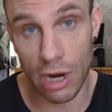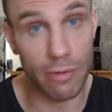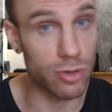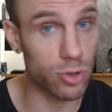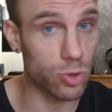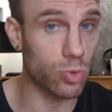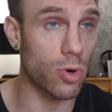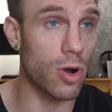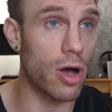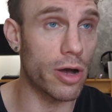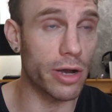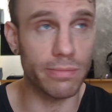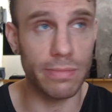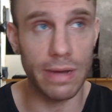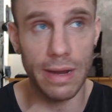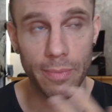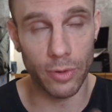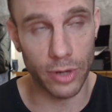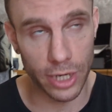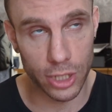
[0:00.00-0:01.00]
I was wrong in
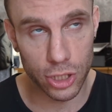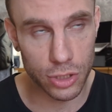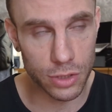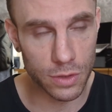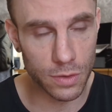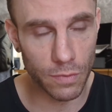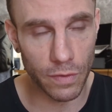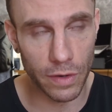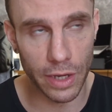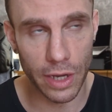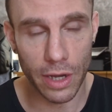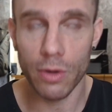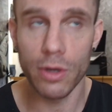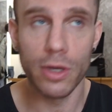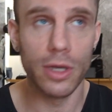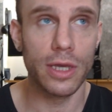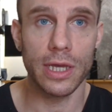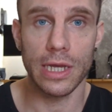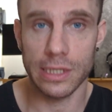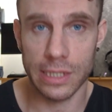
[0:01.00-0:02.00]
my predictions video.
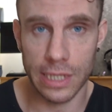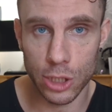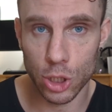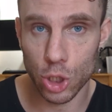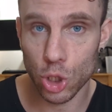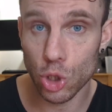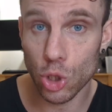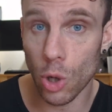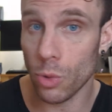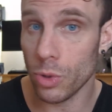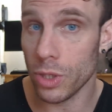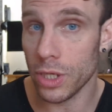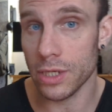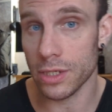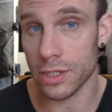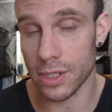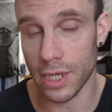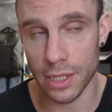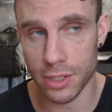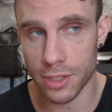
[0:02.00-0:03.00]
It's a
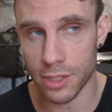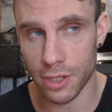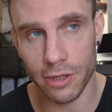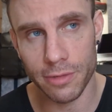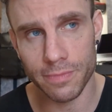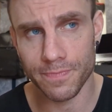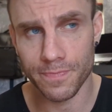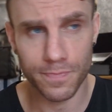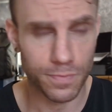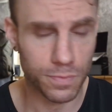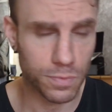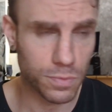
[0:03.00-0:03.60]
Sony sensor.